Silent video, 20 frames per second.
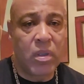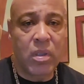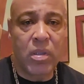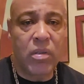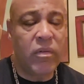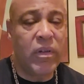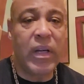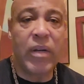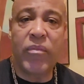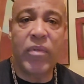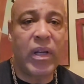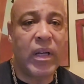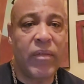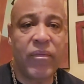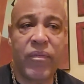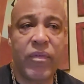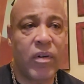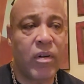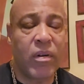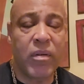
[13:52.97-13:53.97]
You ain't ready
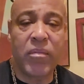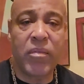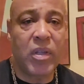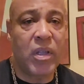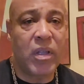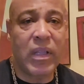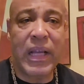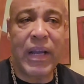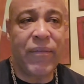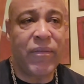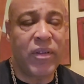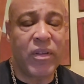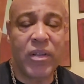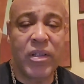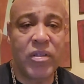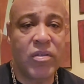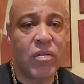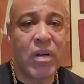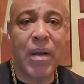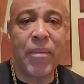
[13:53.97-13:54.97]
for the life,
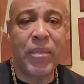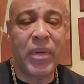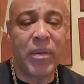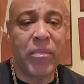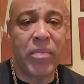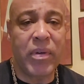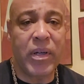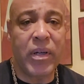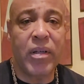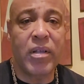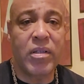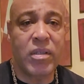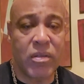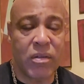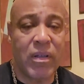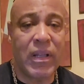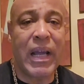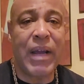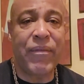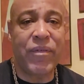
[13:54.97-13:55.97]
the drama they bring, because
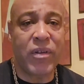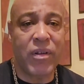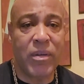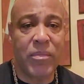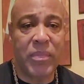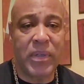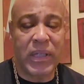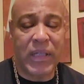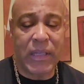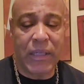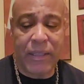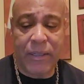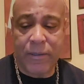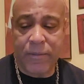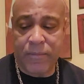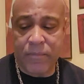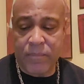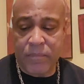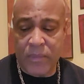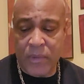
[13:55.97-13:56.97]
your life going to be ended.
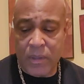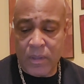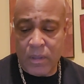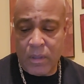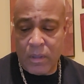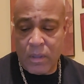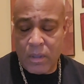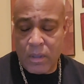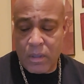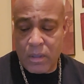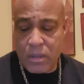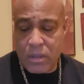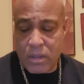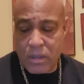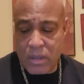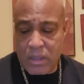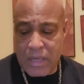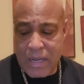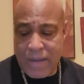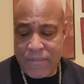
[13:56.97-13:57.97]
So
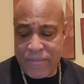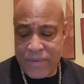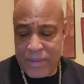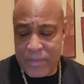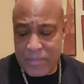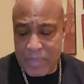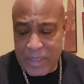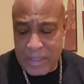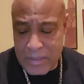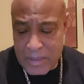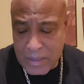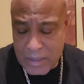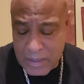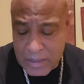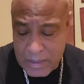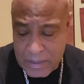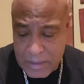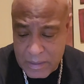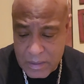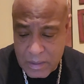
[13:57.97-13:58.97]
a convict
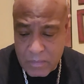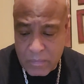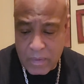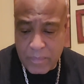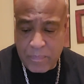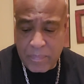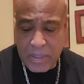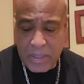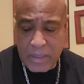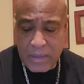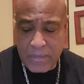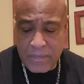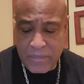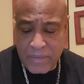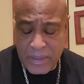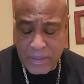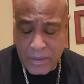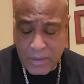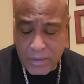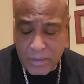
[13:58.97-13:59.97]
basically is a repeat
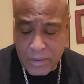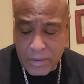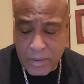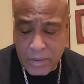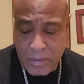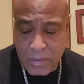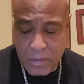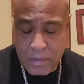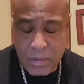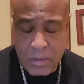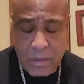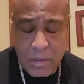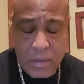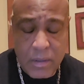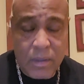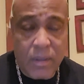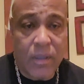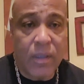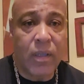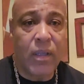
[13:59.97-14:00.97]
offender, dude.
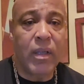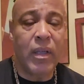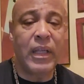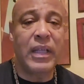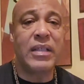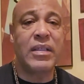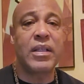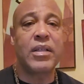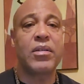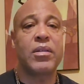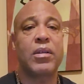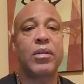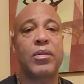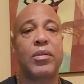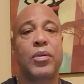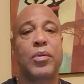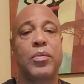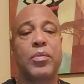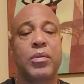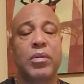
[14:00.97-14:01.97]
He's
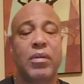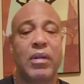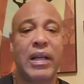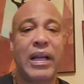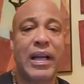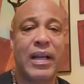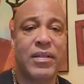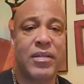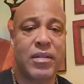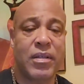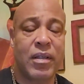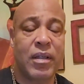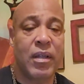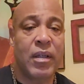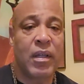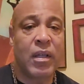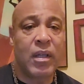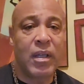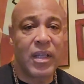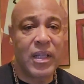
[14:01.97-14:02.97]
institutionalized.
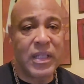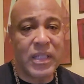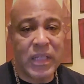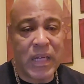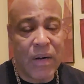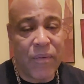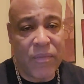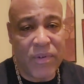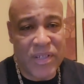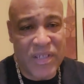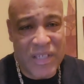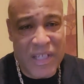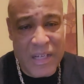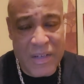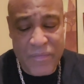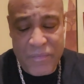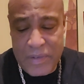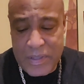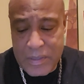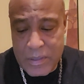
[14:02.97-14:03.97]
He's got
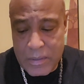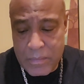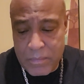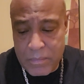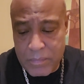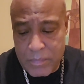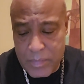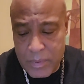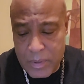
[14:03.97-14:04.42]
recidivism.